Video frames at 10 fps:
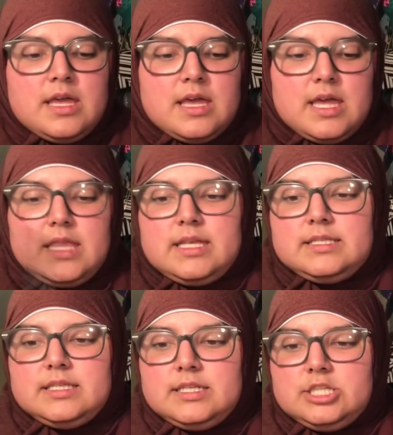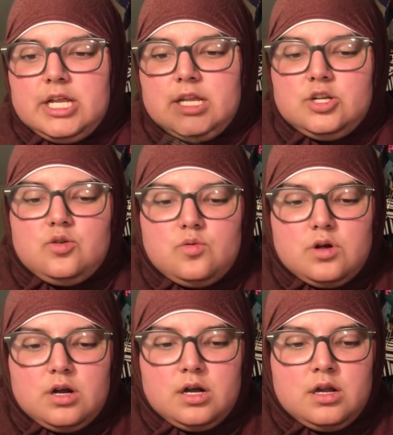and that's in the shade
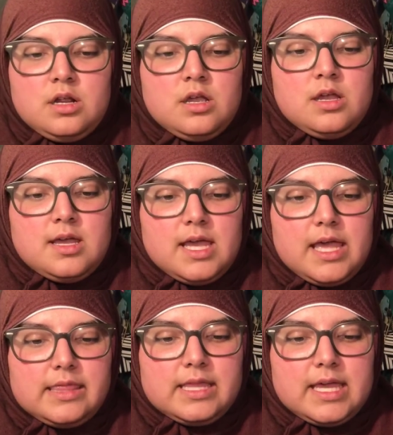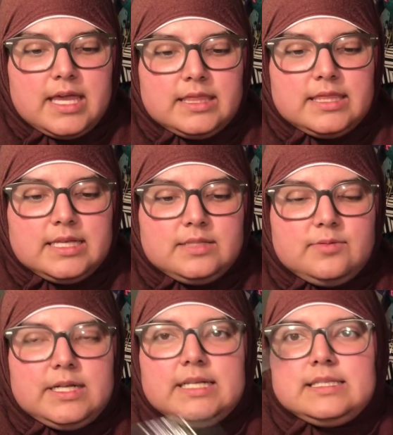Noir. And then this
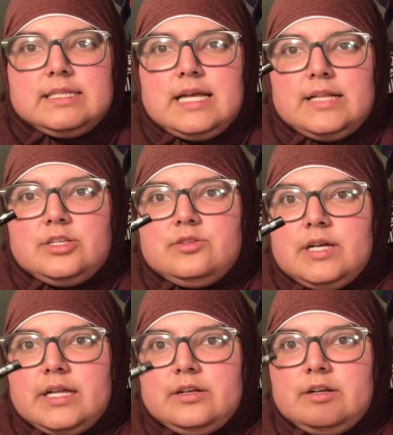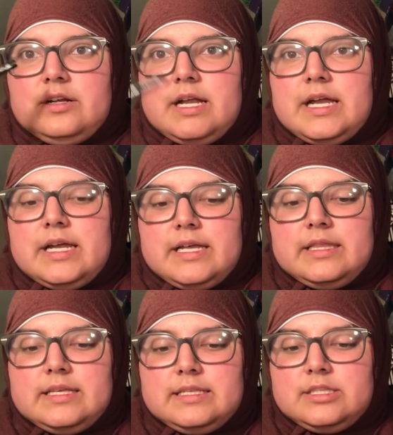one is the Tattoo Liner, and
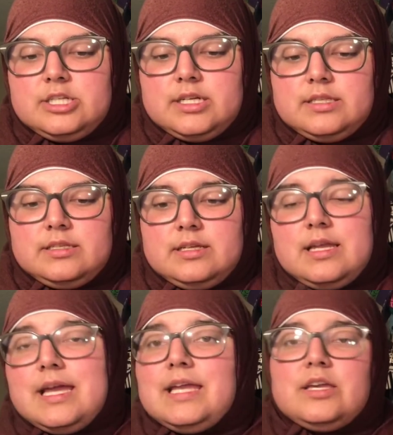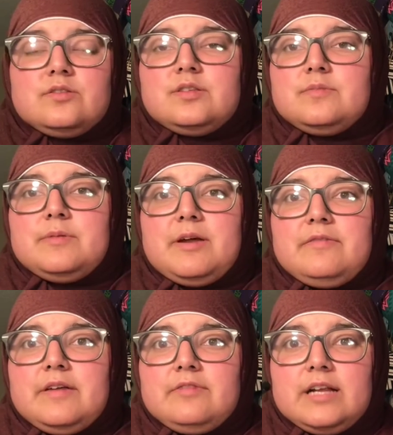this is just, it used to be my
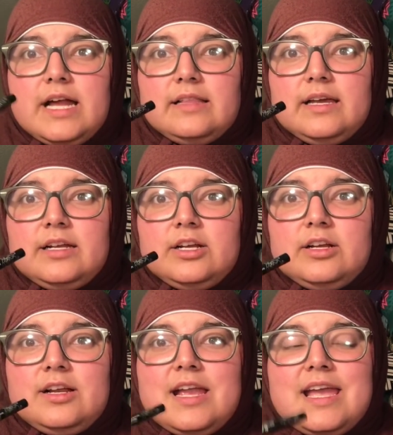favorite eyeliner.